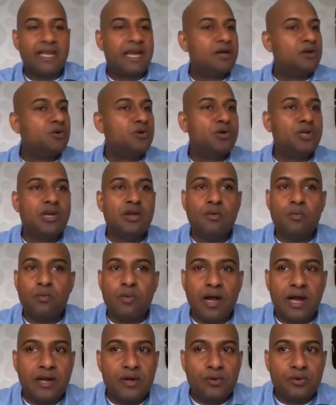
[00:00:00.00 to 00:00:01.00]
I don't
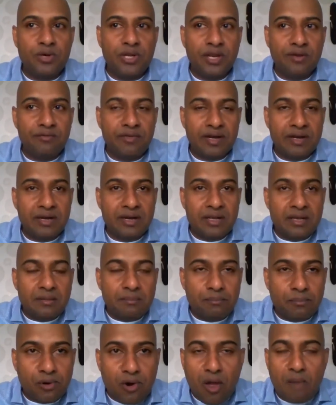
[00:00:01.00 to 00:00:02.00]
even
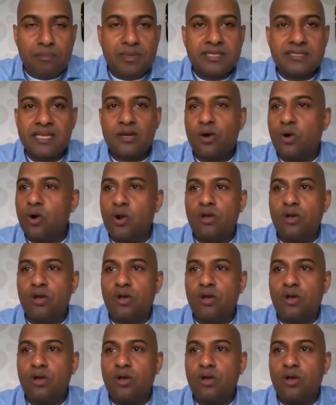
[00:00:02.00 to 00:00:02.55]
promise that